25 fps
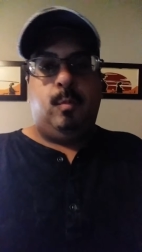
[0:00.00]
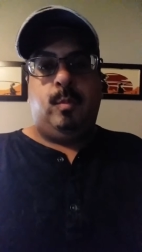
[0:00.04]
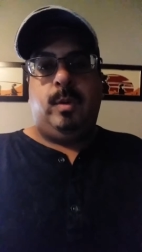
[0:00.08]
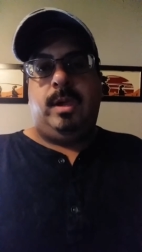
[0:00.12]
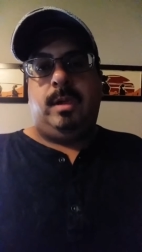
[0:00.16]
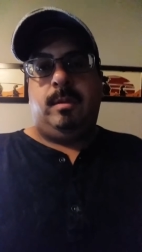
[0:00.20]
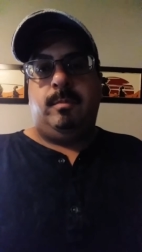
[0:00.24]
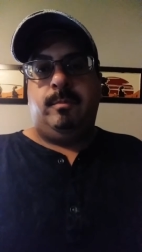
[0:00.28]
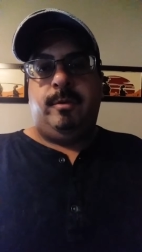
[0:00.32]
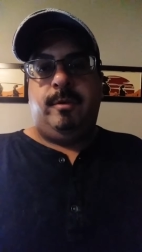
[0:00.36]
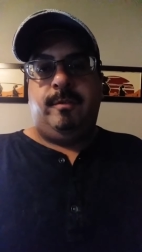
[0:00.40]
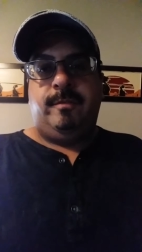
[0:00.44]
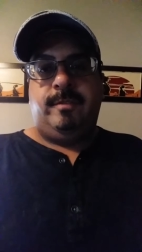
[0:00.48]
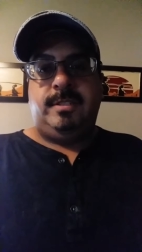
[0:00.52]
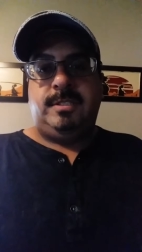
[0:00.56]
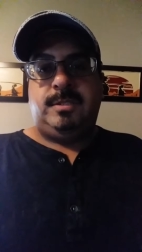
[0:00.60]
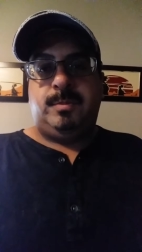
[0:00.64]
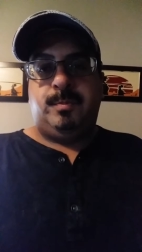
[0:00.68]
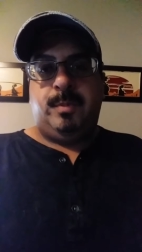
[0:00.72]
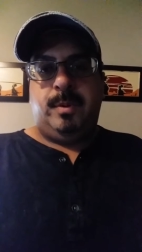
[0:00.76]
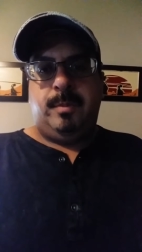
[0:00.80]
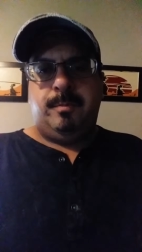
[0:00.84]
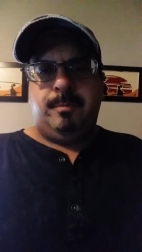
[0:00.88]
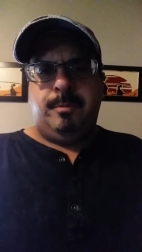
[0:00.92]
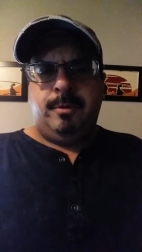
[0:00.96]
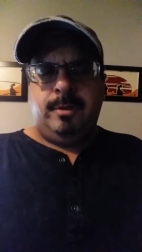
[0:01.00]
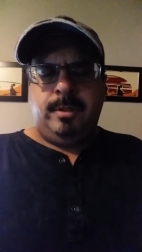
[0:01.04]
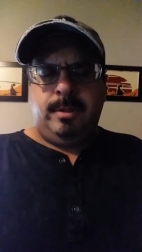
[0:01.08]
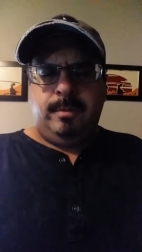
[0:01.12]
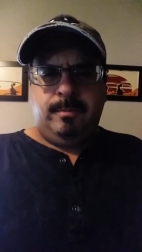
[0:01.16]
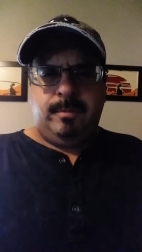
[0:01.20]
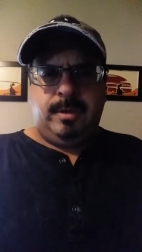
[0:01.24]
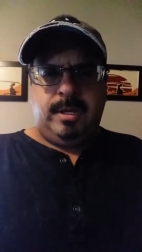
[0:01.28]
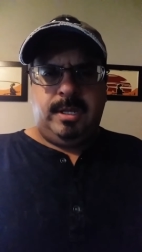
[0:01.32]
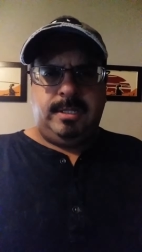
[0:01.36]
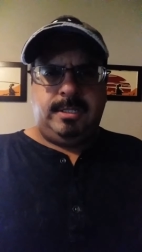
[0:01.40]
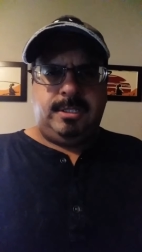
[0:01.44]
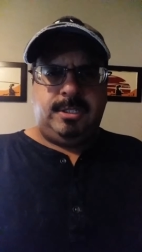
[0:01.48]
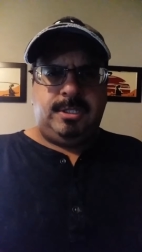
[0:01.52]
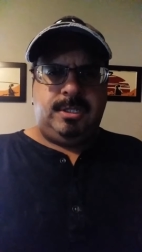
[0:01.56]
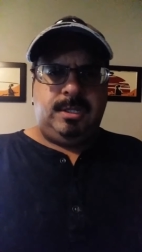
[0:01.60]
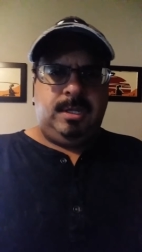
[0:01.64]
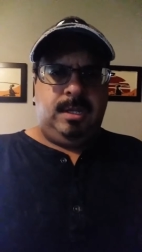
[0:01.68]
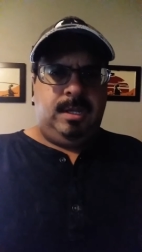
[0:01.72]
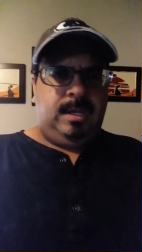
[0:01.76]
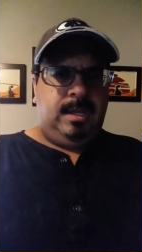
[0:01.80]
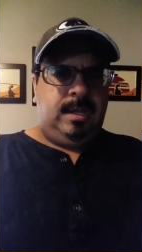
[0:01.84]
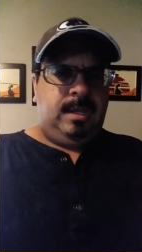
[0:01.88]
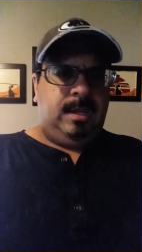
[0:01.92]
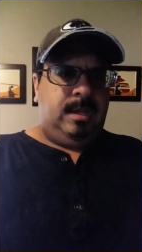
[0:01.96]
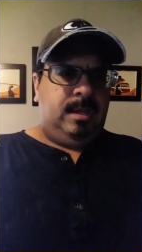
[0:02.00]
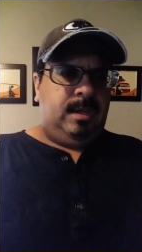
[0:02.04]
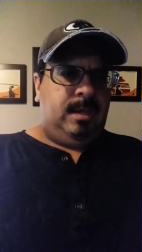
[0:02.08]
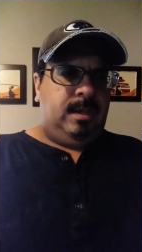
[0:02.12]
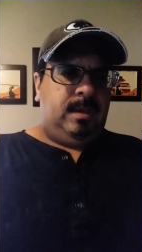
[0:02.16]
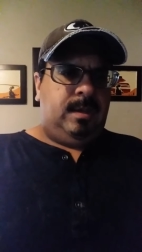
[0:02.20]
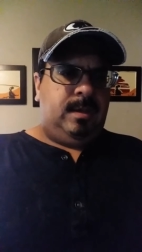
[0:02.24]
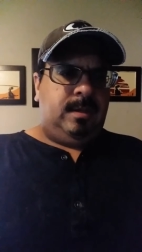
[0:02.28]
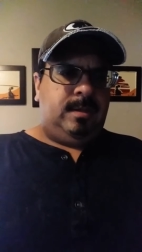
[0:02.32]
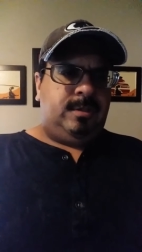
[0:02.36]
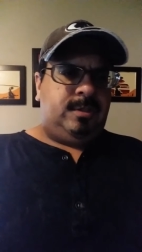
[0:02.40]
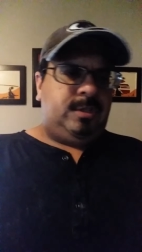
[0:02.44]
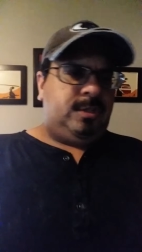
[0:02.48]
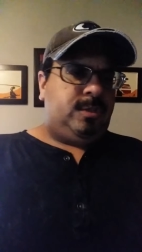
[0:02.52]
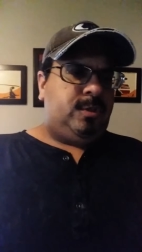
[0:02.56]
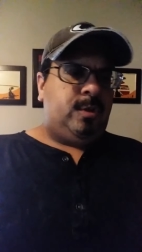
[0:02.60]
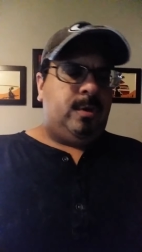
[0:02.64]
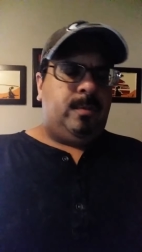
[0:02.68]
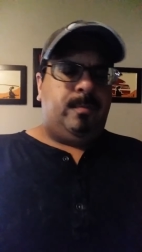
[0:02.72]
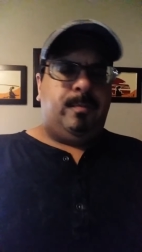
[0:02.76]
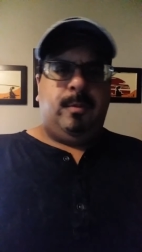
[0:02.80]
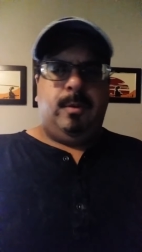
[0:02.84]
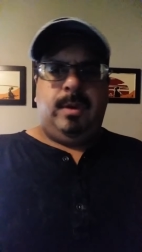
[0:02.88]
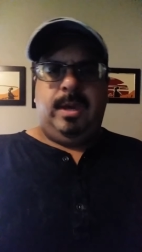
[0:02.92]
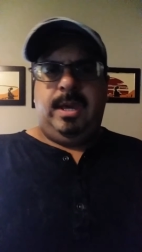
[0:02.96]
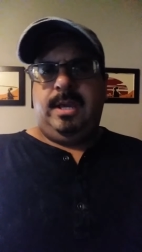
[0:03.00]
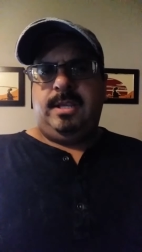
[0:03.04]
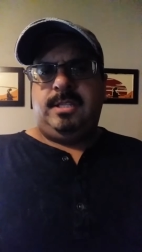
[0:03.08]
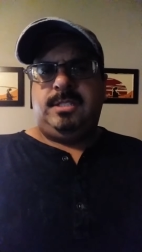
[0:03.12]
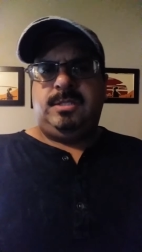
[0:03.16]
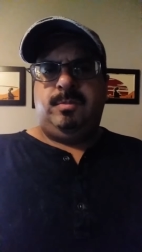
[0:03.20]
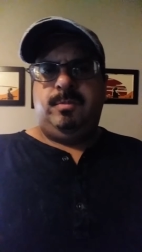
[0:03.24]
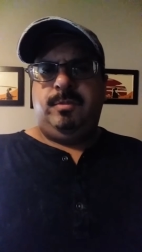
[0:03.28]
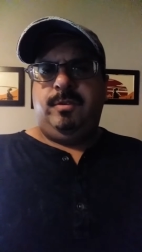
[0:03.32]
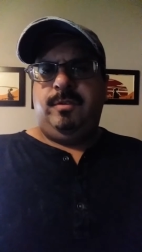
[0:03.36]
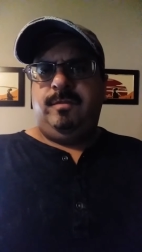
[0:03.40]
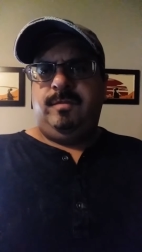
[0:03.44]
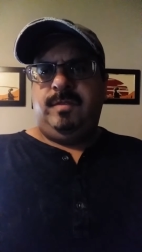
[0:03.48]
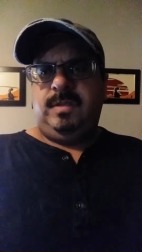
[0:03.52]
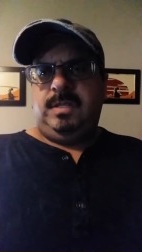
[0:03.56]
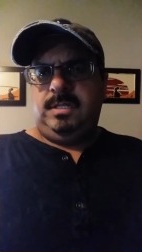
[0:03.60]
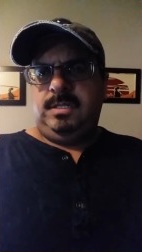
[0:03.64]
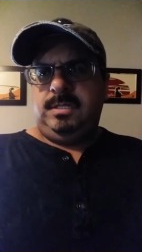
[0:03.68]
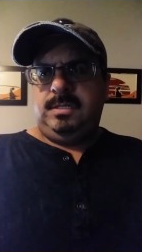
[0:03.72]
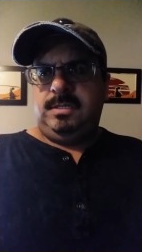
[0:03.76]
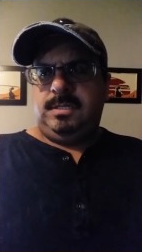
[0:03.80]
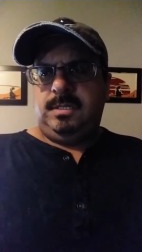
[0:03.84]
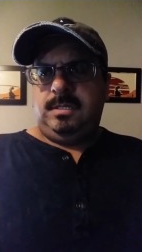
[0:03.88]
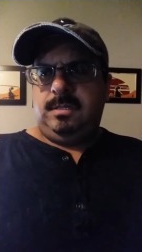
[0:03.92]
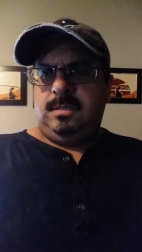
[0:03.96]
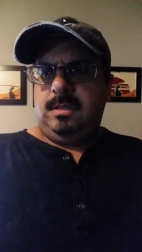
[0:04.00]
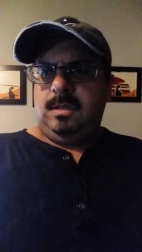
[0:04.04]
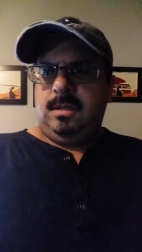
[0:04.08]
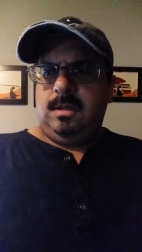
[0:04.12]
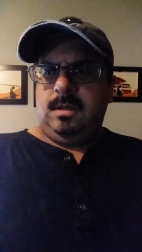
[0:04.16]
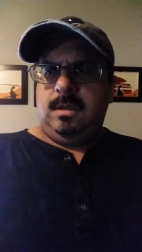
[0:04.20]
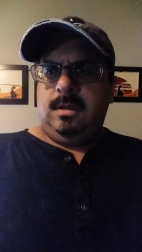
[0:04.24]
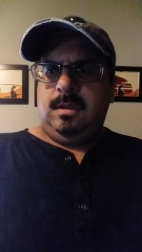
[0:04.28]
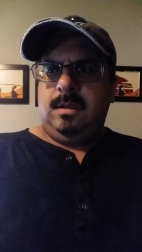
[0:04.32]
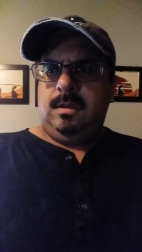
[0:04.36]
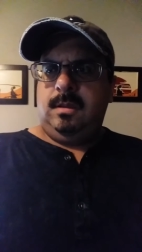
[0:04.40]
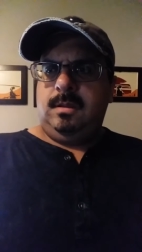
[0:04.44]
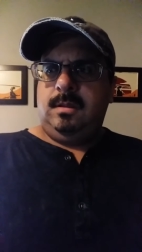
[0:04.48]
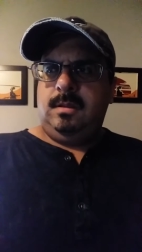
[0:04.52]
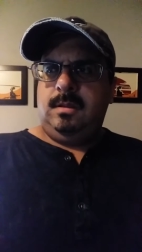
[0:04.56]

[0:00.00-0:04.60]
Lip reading: Wick movies, but pretty much the Triple X movies, and there